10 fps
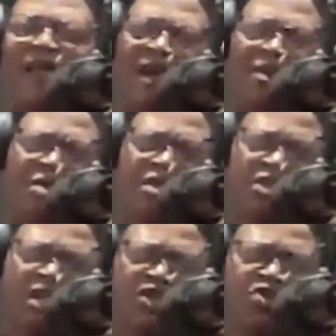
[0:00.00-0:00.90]
language
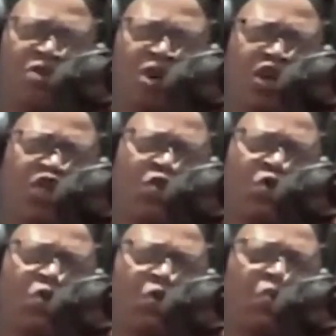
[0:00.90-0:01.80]
they talking to
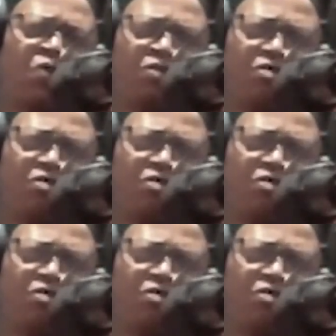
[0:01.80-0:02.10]
you.